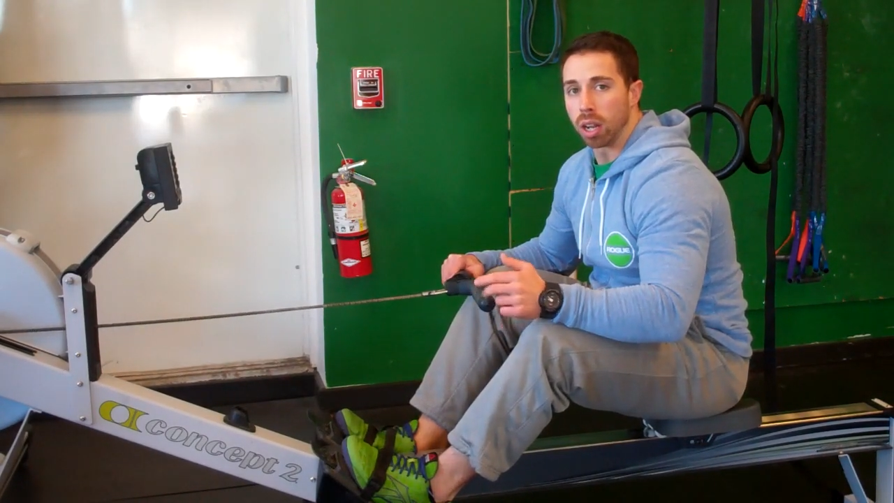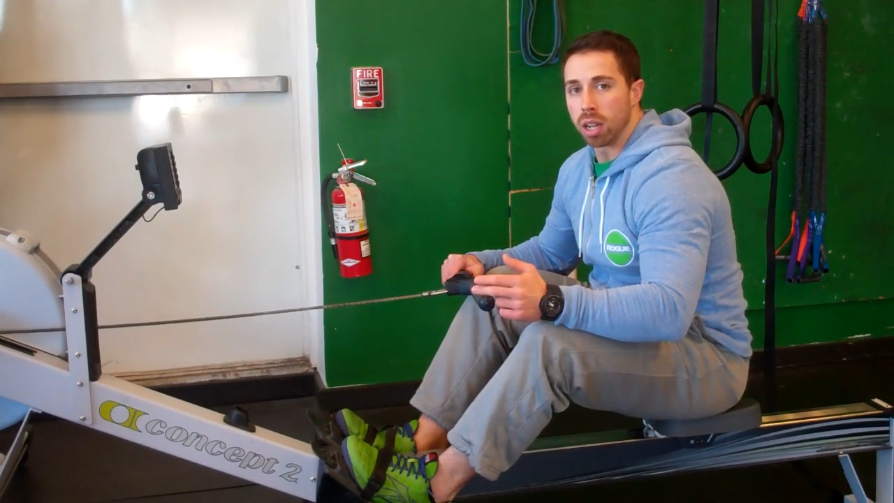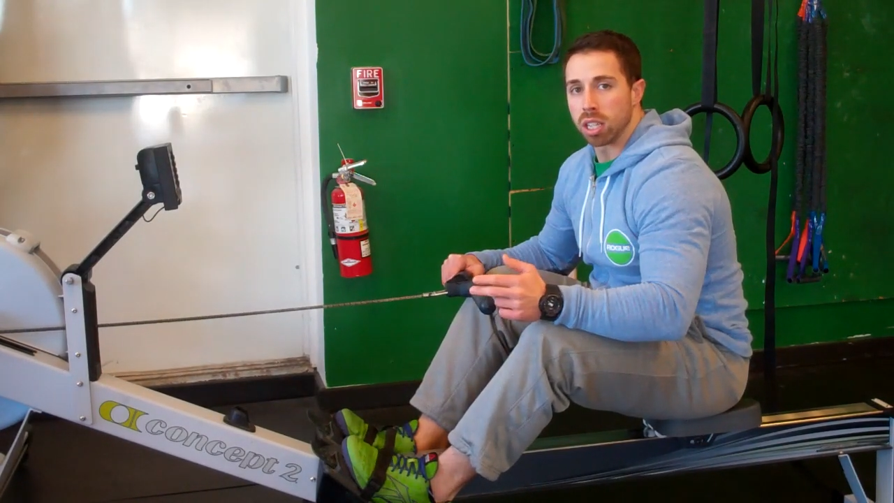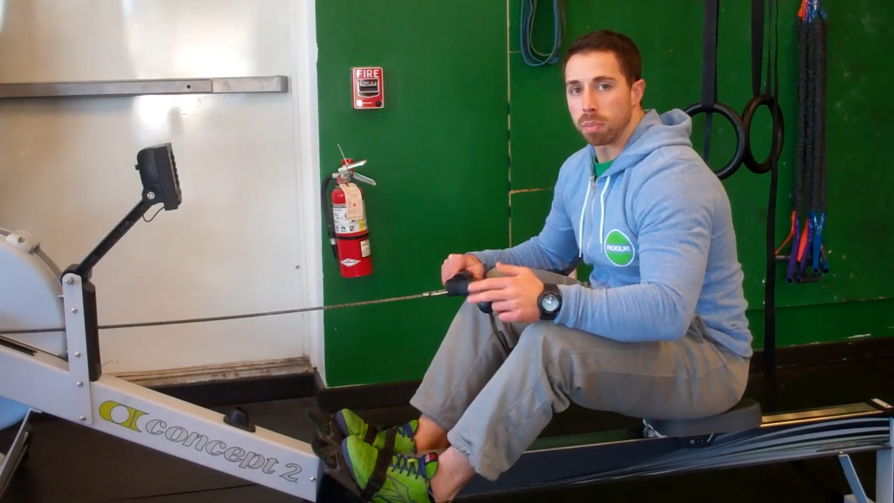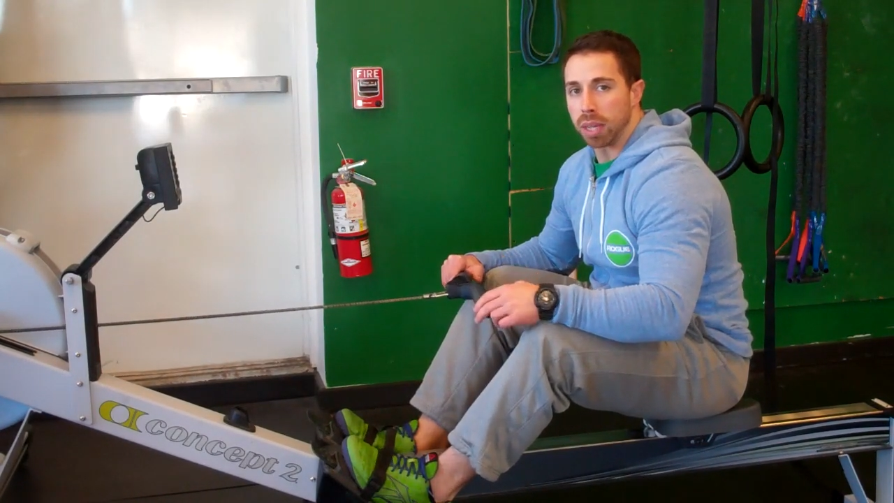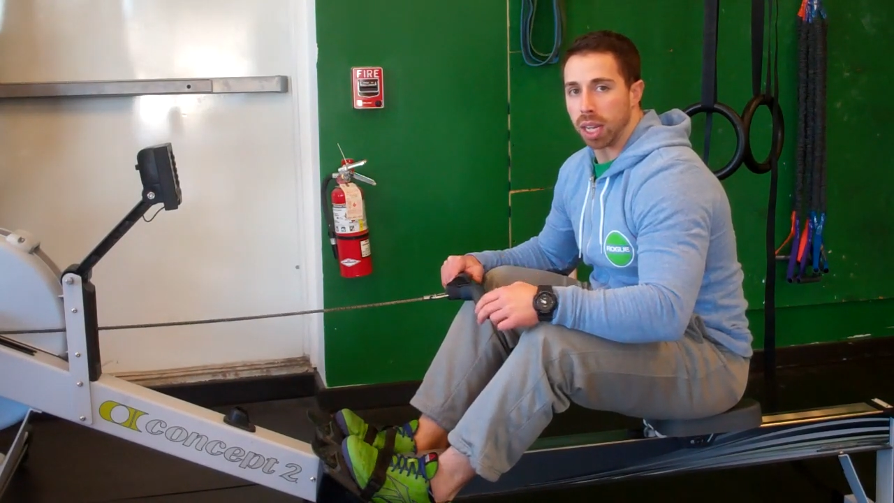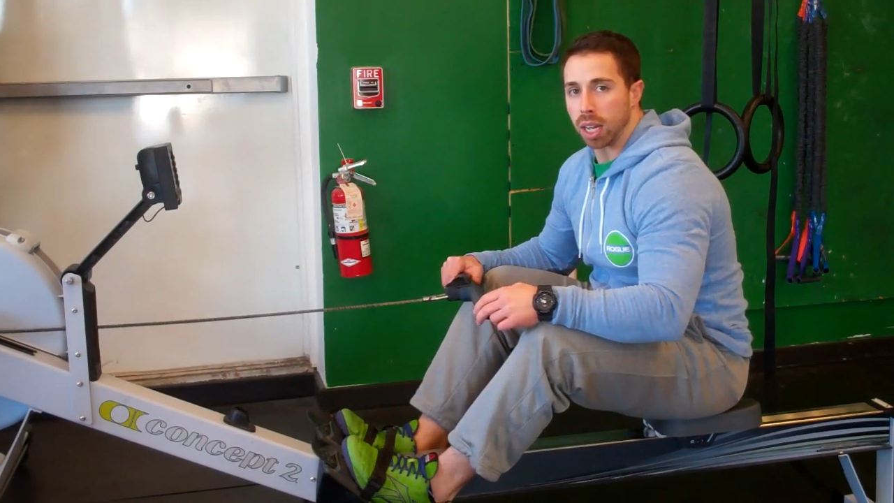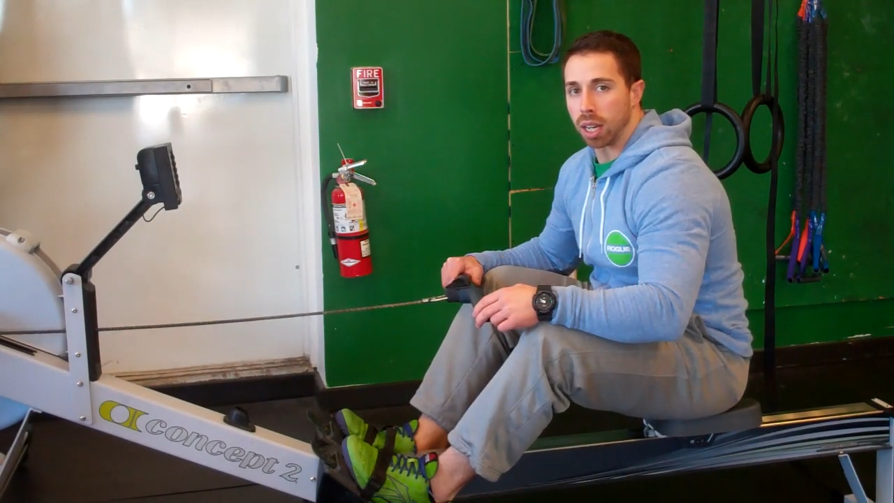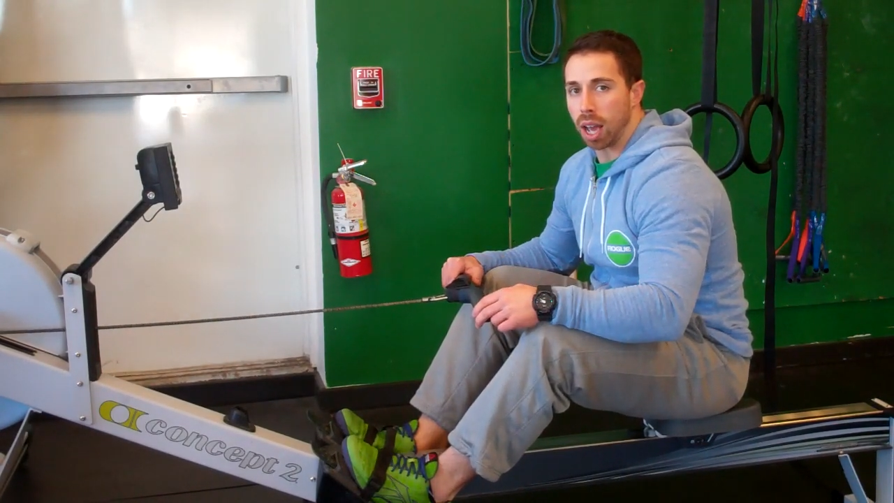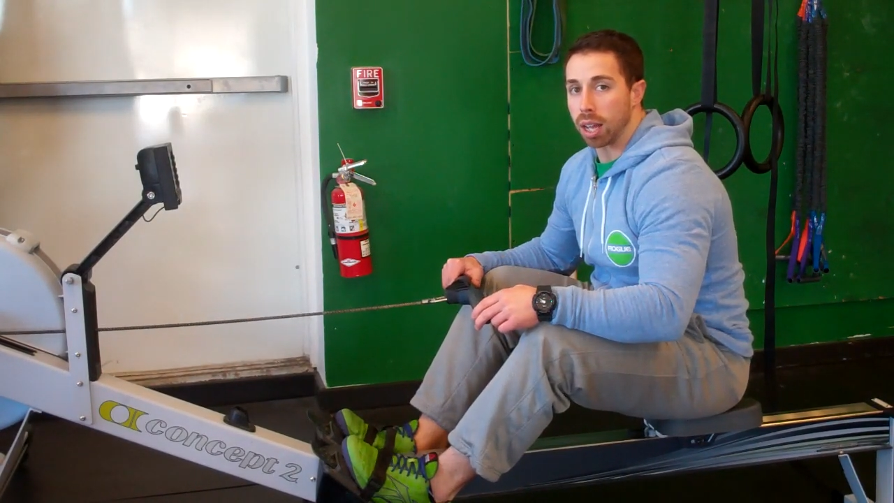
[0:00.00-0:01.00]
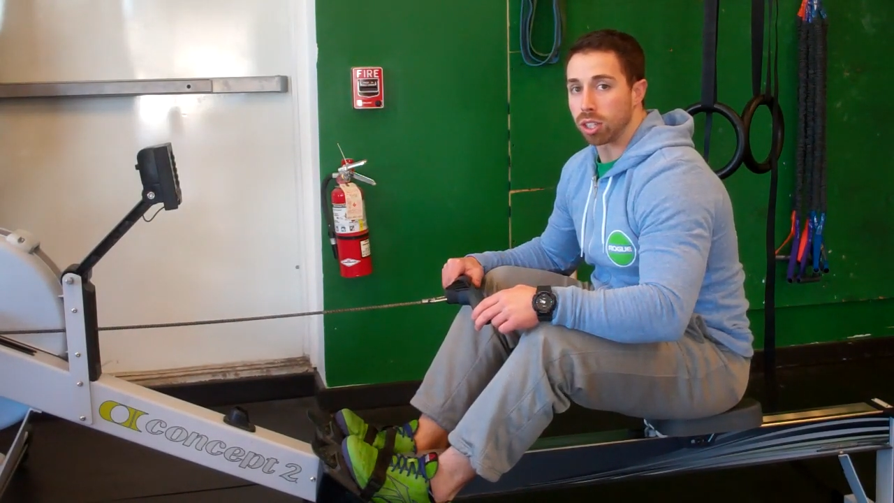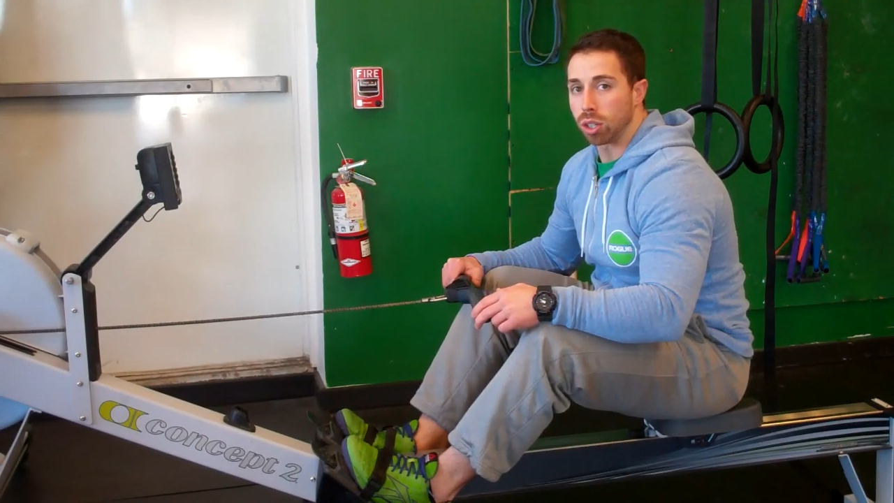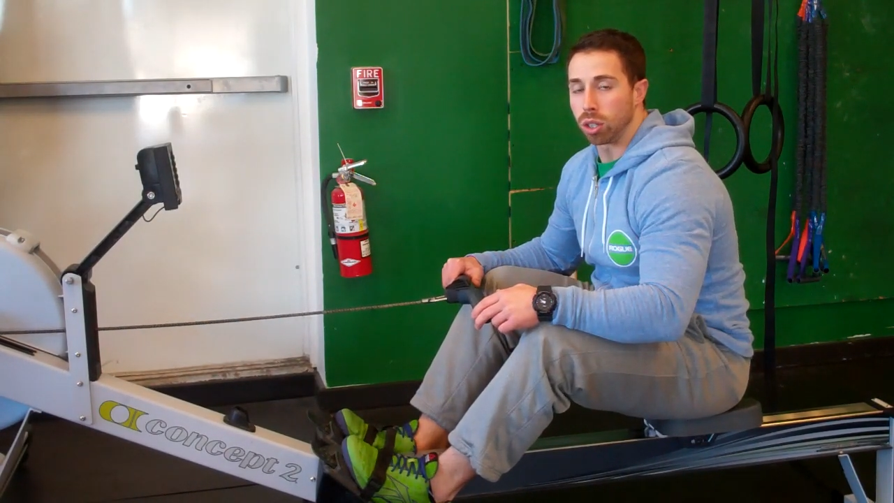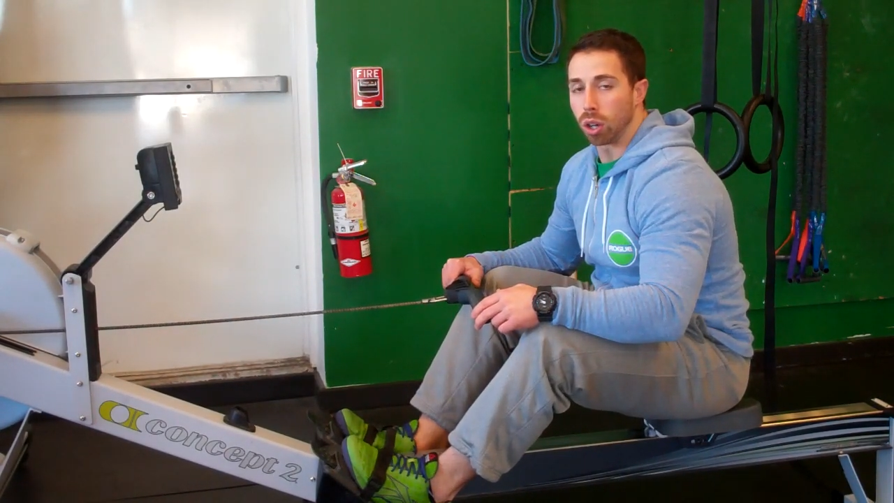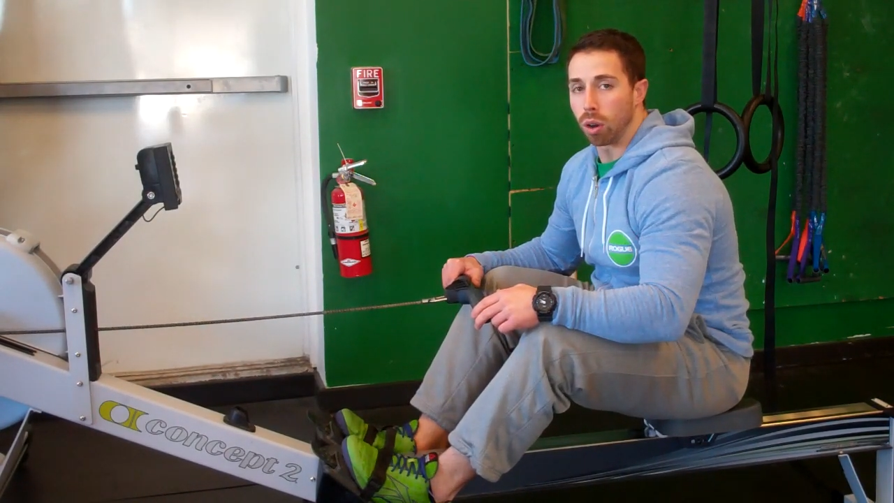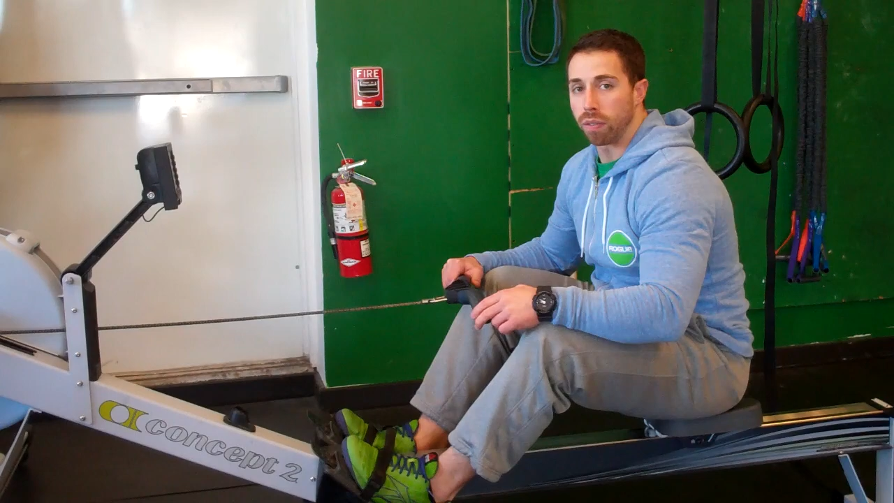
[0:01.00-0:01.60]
speed, so you can go